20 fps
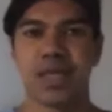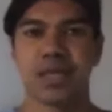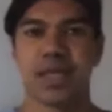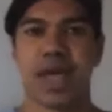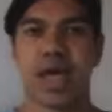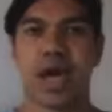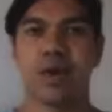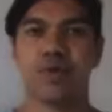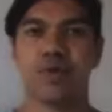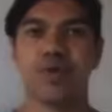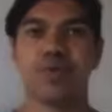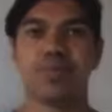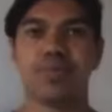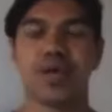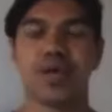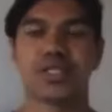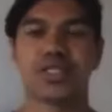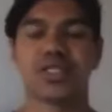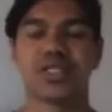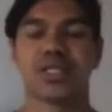Now, you
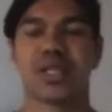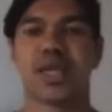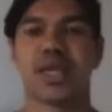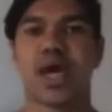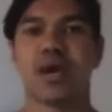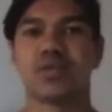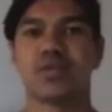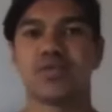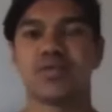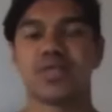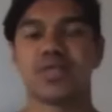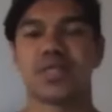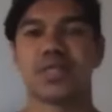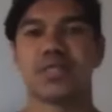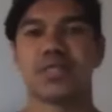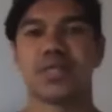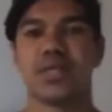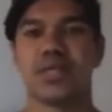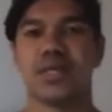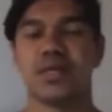purchased that house with
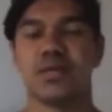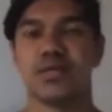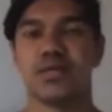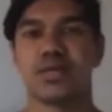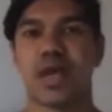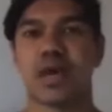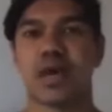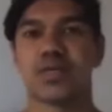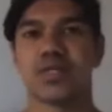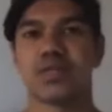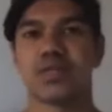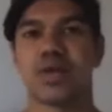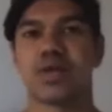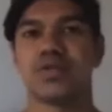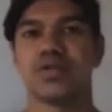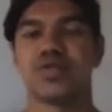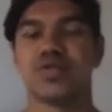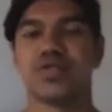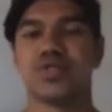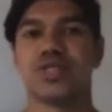
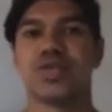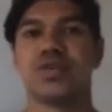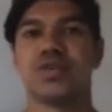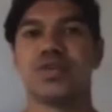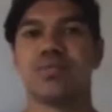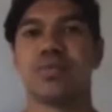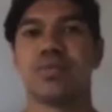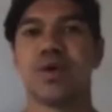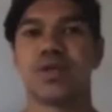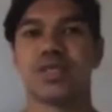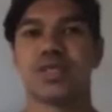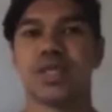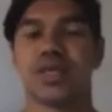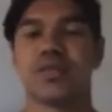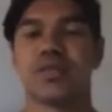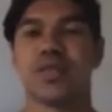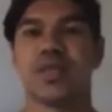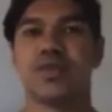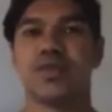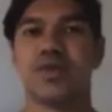$60,000 using your deposit,
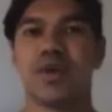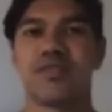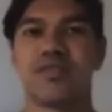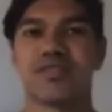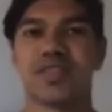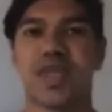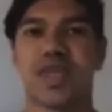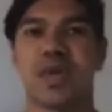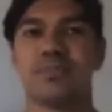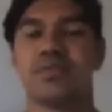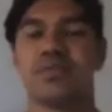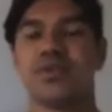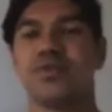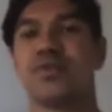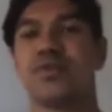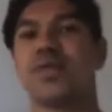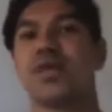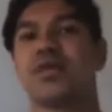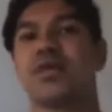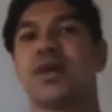and then you have stamp
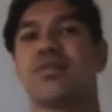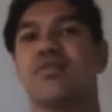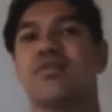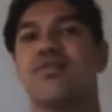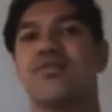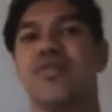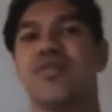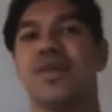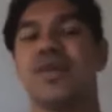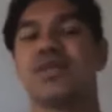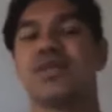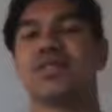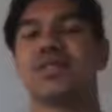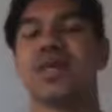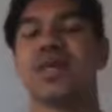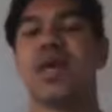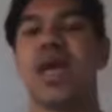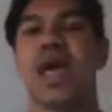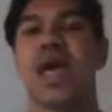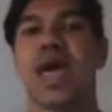duty and other
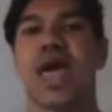fees.